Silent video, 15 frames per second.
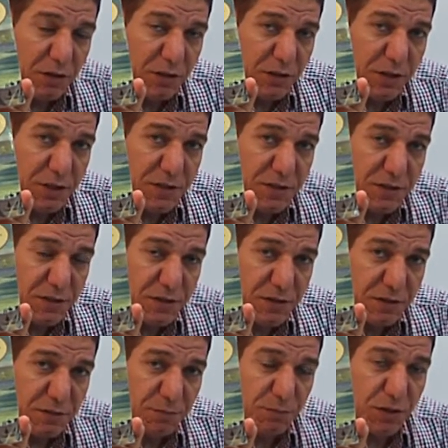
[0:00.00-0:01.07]

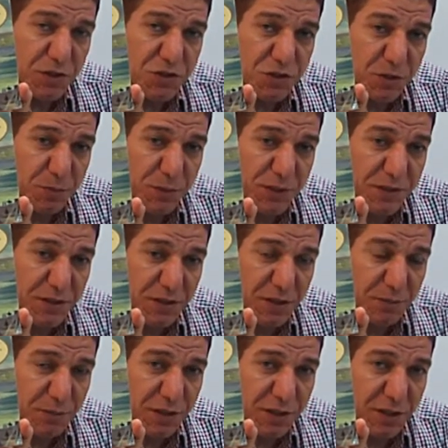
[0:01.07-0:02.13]
this masterpiece in
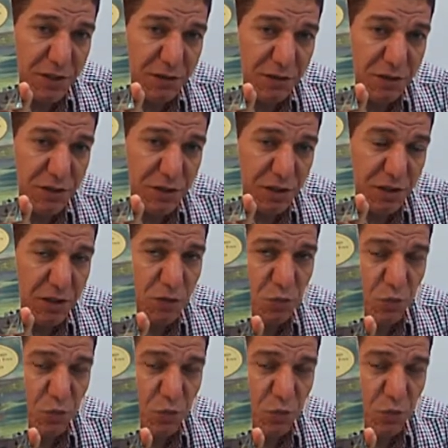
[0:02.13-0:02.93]
American literature.